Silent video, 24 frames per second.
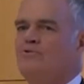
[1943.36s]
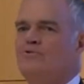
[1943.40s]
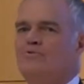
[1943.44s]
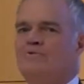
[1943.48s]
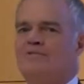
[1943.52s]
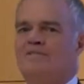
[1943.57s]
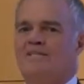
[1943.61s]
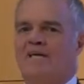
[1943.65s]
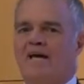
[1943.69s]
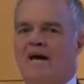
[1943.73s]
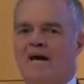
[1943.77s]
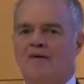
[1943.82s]

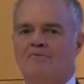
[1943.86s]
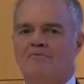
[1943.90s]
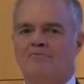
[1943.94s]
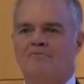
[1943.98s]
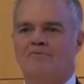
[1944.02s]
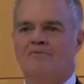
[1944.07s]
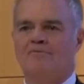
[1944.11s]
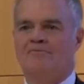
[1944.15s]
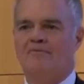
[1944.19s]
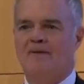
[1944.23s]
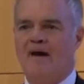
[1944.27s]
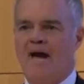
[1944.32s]
do is
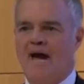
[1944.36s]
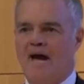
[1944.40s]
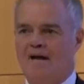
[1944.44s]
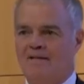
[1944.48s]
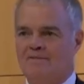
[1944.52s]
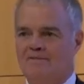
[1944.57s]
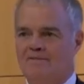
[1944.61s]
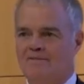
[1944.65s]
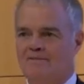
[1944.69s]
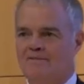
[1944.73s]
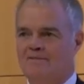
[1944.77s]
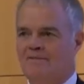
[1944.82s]
gather the
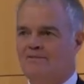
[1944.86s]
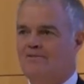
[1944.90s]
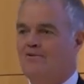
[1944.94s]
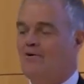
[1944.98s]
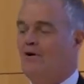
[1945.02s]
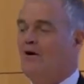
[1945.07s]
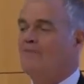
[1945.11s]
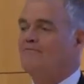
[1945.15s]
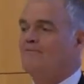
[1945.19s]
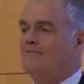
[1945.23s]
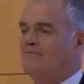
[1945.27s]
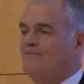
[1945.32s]
facts. And
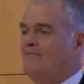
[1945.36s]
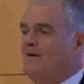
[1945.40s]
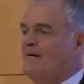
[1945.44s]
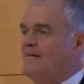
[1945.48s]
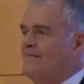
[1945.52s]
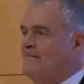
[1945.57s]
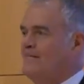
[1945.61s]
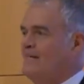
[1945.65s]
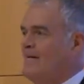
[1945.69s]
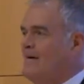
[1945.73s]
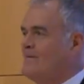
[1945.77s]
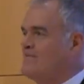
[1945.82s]
you often
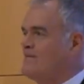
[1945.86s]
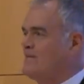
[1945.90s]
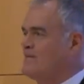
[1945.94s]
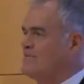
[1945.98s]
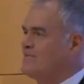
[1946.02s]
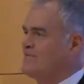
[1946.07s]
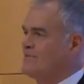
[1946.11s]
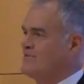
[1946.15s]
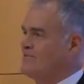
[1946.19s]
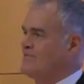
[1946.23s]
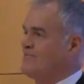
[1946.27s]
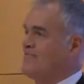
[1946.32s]
find in
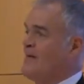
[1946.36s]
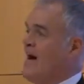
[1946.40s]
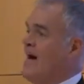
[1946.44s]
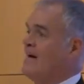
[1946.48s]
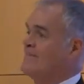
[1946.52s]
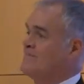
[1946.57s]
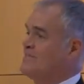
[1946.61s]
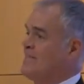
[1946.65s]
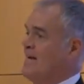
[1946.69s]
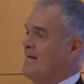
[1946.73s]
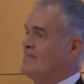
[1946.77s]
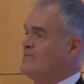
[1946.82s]
ethics there's
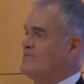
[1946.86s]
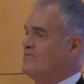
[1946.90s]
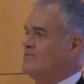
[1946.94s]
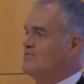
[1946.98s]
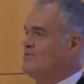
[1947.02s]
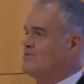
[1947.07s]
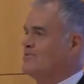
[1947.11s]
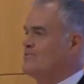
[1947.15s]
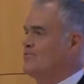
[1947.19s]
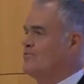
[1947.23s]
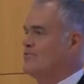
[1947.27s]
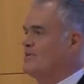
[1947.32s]
5 sides to
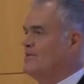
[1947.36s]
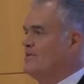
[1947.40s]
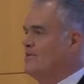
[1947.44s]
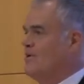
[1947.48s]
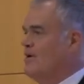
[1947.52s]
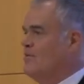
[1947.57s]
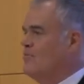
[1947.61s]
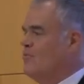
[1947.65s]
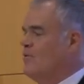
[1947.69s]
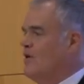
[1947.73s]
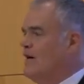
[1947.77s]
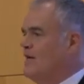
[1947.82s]
a story,
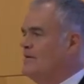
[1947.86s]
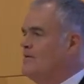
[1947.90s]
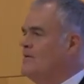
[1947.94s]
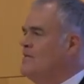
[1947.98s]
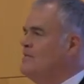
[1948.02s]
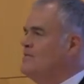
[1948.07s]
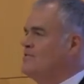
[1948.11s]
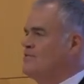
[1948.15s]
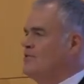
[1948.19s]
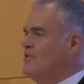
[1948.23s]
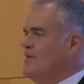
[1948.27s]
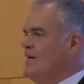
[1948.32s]
not one.
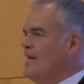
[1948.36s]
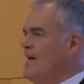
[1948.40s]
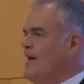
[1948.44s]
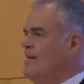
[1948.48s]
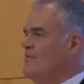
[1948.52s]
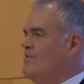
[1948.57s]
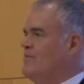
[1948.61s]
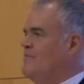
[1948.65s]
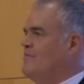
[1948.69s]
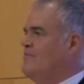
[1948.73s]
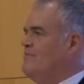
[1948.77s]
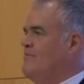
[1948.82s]
So you
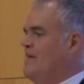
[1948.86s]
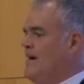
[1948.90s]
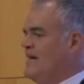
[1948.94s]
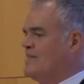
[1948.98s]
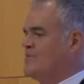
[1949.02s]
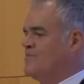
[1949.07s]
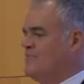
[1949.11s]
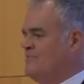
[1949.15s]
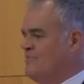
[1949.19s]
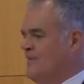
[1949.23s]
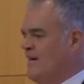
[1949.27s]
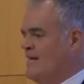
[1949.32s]
gather the
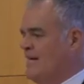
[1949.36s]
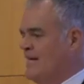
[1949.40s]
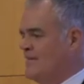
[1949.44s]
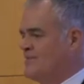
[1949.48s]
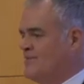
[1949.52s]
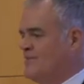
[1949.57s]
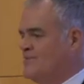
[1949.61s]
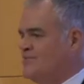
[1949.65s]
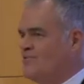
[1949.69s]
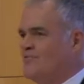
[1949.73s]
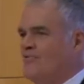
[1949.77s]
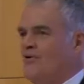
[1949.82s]
facts, you find
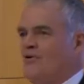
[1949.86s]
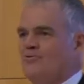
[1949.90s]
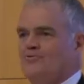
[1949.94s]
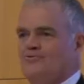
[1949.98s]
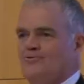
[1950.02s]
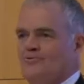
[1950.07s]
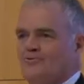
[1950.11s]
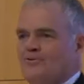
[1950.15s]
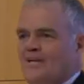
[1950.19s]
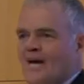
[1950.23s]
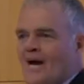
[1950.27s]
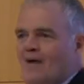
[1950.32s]
out these are all
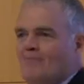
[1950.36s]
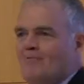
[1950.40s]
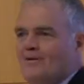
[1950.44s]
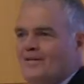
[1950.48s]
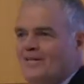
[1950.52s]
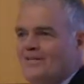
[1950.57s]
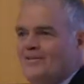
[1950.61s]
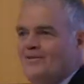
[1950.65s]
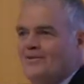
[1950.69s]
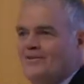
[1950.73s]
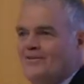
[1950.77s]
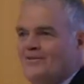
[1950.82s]
true. Now what
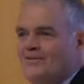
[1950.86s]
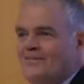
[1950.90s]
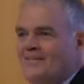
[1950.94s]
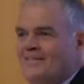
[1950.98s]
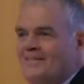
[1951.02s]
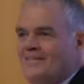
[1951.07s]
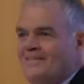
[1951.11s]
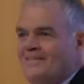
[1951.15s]
do?